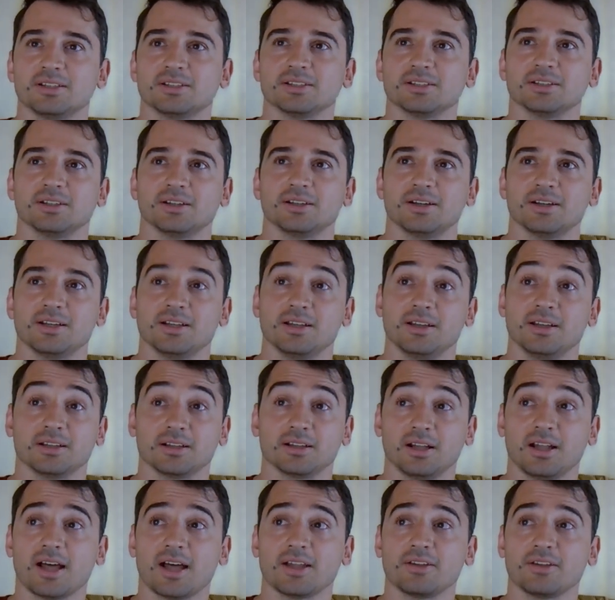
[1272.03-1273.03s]
But
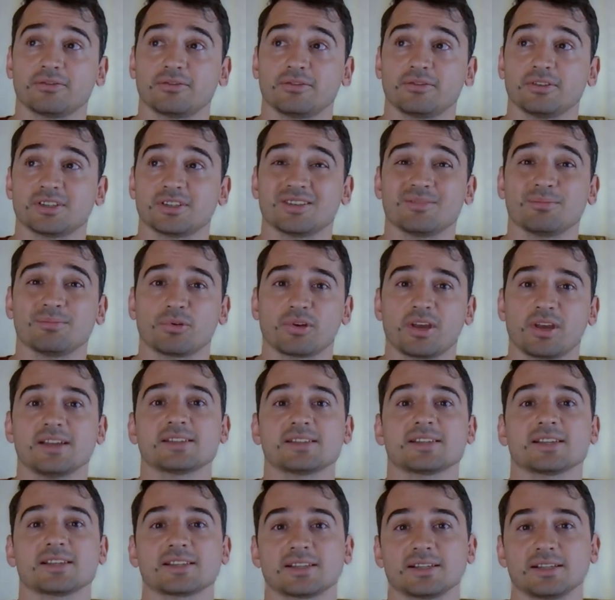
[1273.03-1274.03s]
in a lot of simple
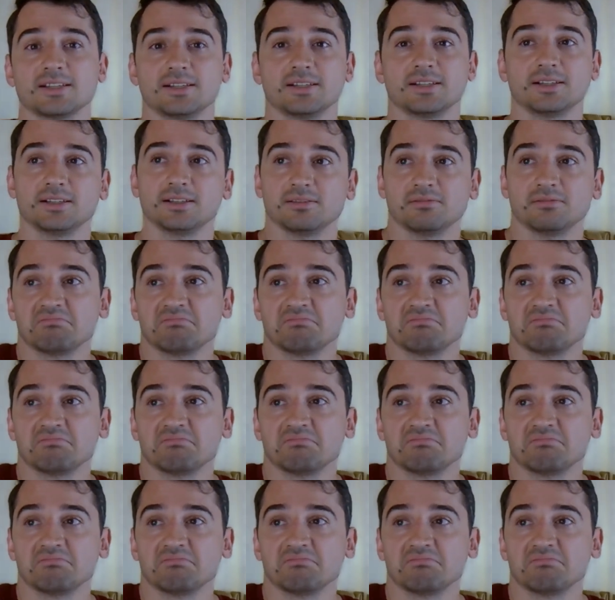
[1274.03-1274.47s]
cases,